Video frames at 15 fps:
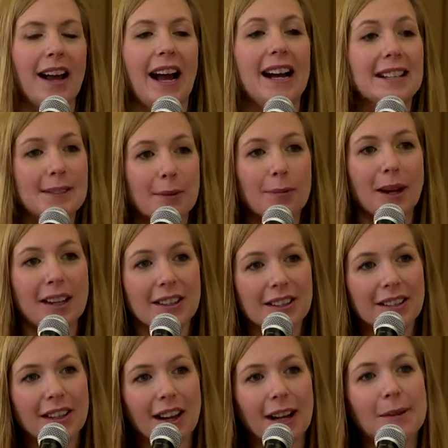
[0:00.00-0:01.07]
as a
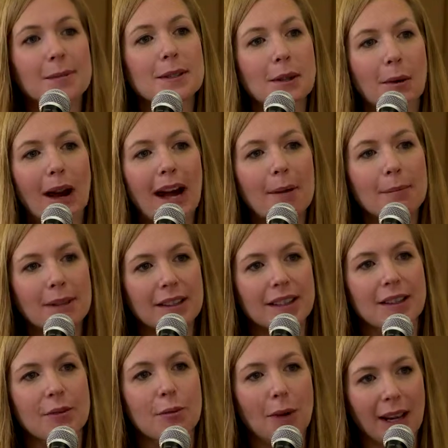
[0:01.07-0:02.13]
writer, I'm so happy
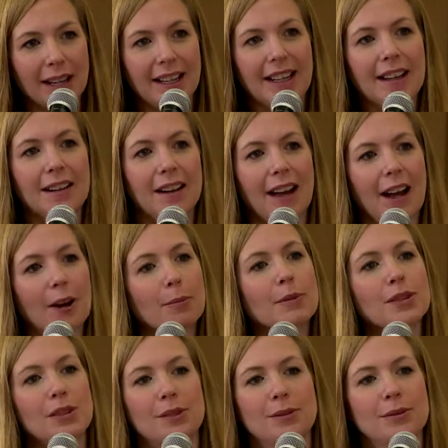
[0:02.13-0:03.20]
that writing
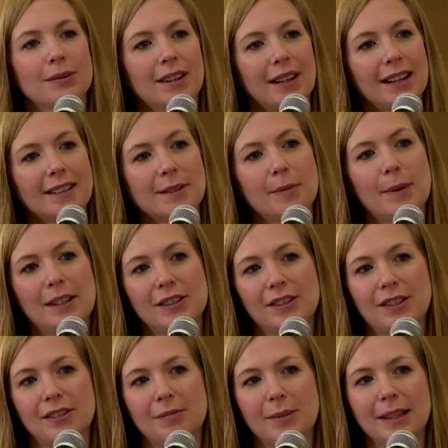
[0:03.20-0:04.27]
helped you as a
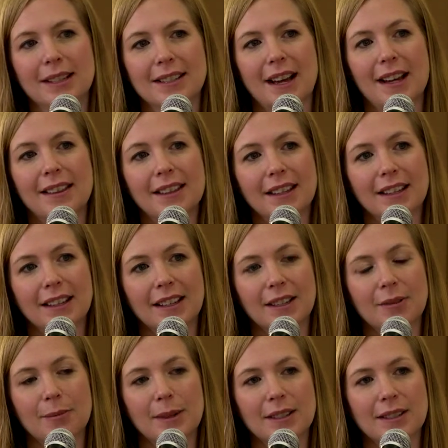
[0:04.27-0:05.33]
patient, because I think it
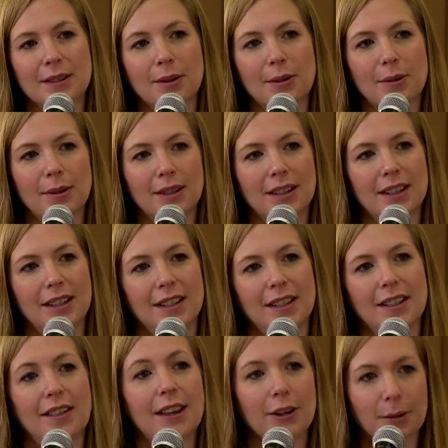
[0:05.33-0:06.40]
can be so
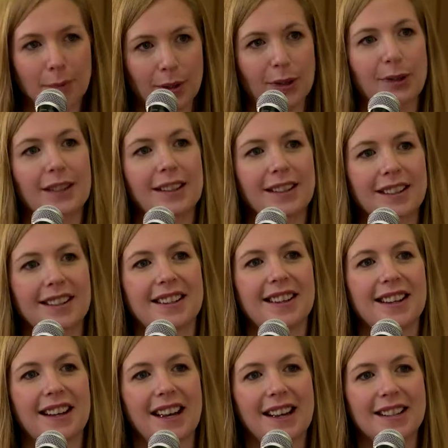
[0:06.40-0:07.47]
therapeutic
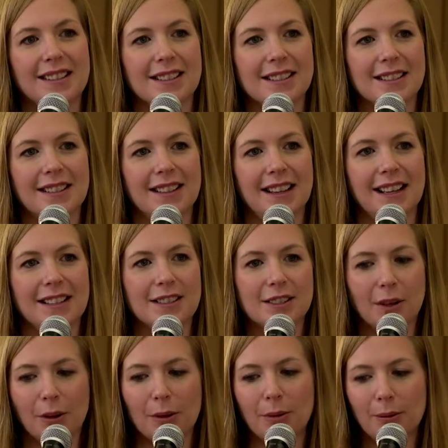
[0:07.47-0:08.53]
and
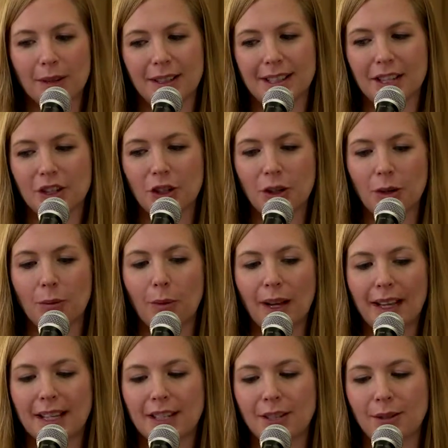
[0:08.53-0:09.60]
such a good
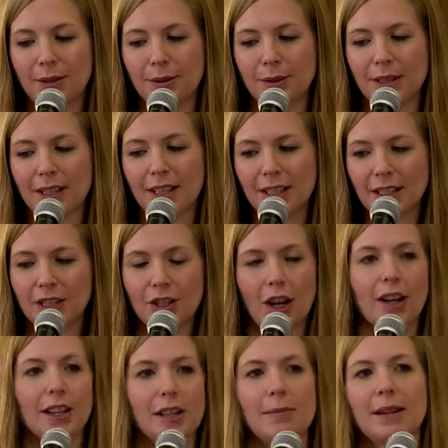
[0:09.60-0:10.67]
way to
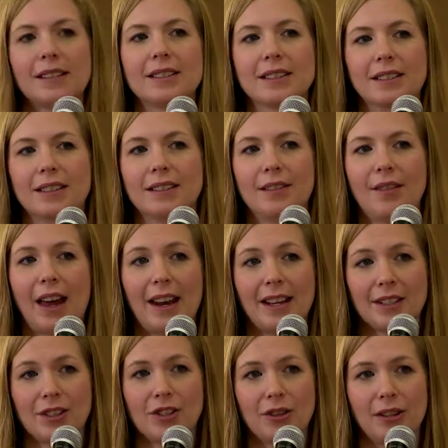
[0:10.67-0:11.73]
document that
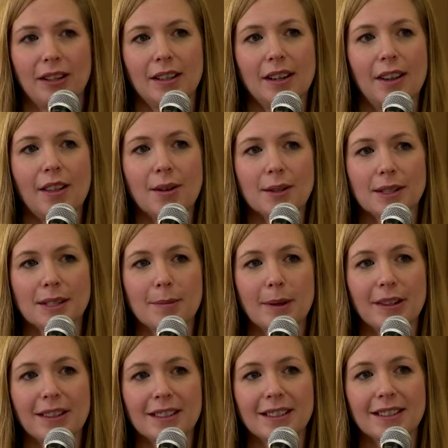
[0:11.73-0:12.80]
history and those
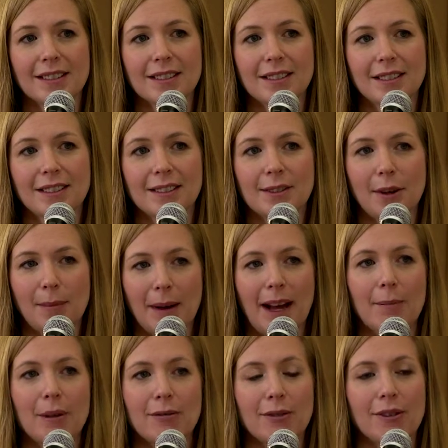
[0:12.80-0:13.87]
experiences. So I'm
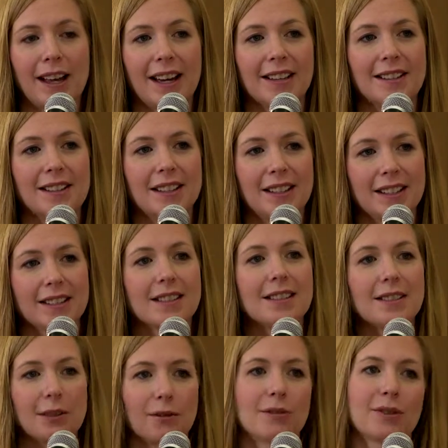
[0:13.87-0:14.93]
happy for that
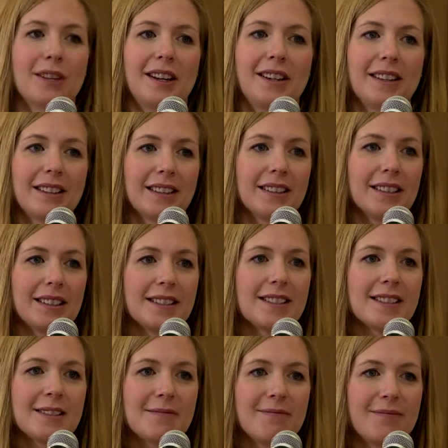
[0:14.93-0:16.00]
silver lining, at
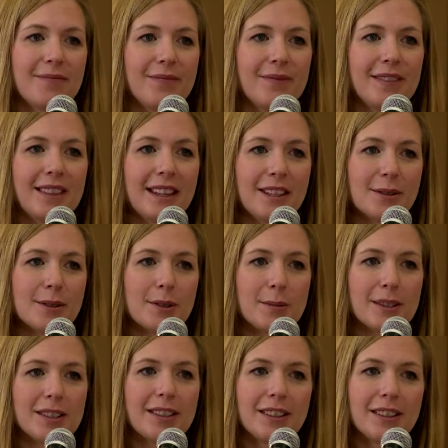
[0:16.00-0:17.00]
least. Thank you so much,